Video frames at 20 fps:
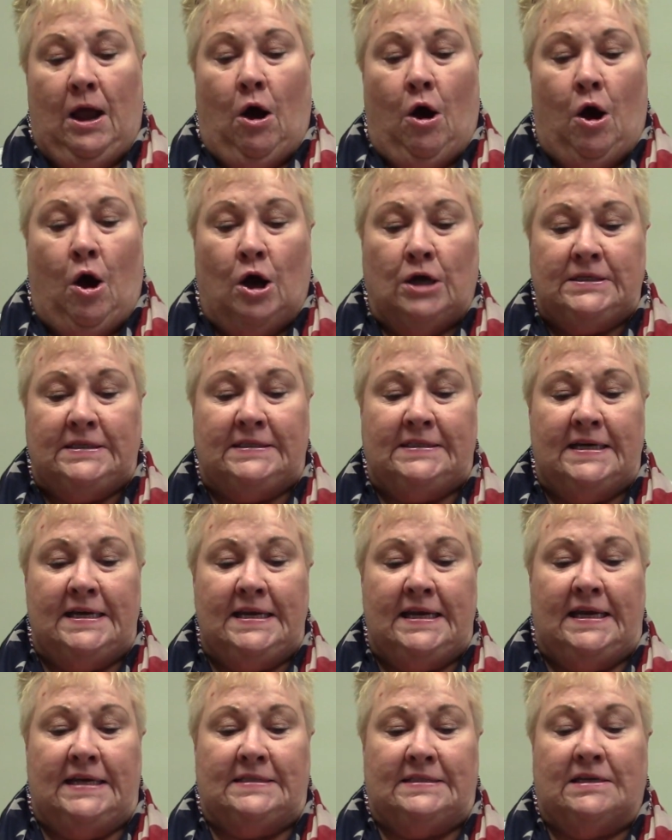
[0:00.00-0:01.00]
Austin
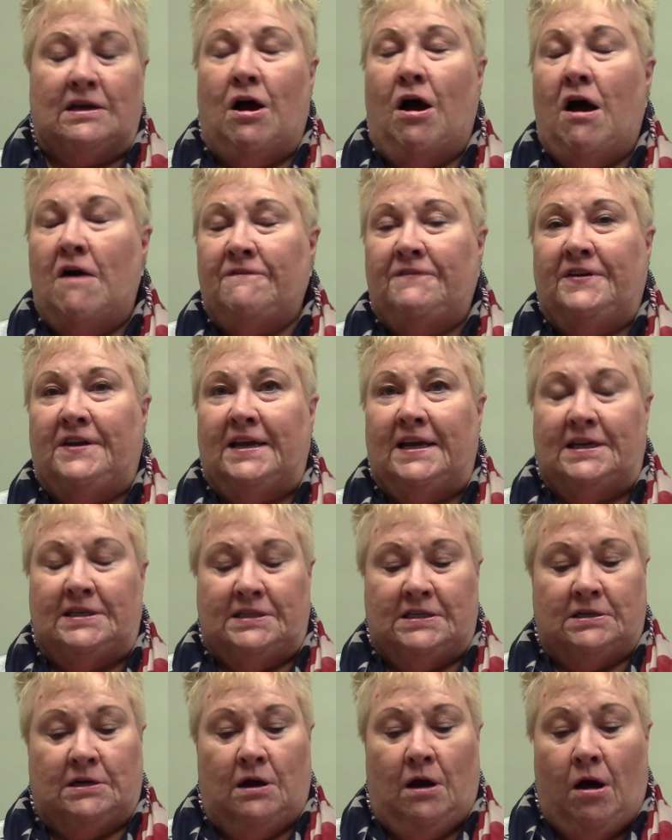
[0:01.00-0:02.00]
is
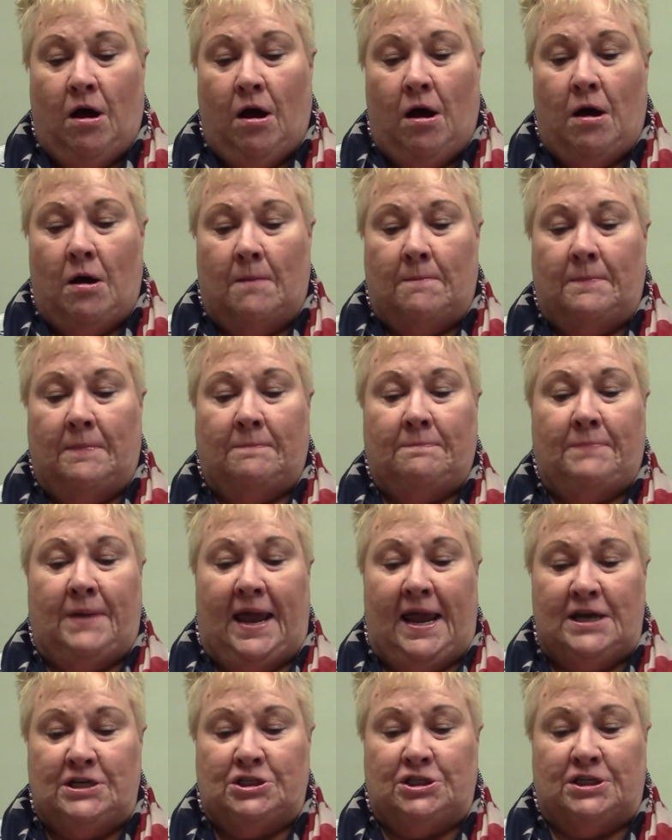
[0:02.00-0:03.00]
confident, calm,
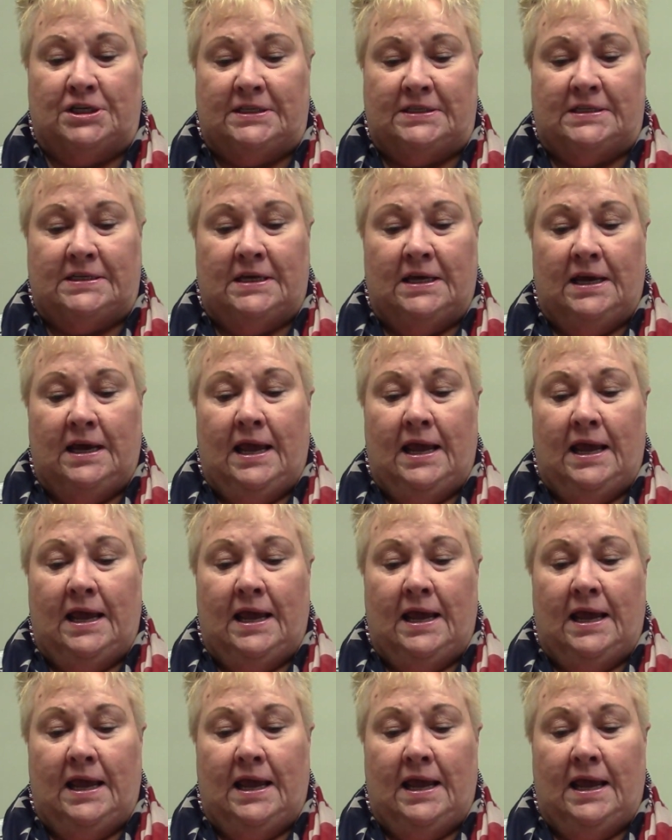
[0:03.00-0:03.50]
patient,